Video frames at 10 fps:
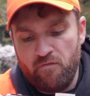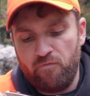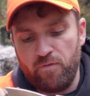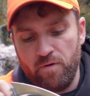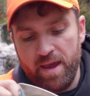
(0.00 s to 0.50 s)

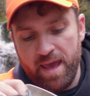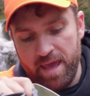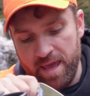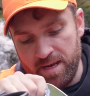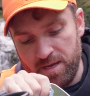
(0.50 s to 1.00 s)

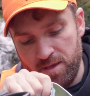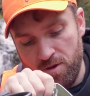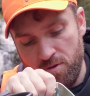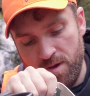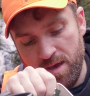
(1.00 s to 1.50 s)
foray
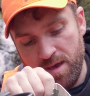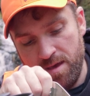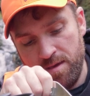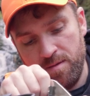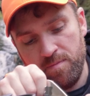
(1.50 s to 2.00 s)
into
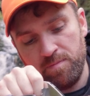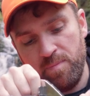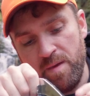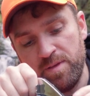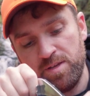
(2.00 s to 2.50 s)

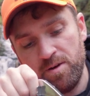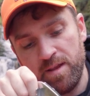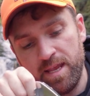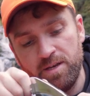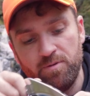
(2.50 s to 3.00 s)
maybe
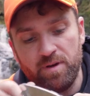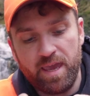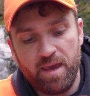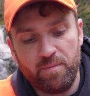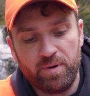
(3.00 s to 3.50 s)
turning into a
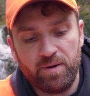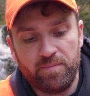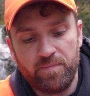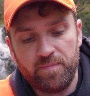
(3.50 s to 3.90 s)
camper.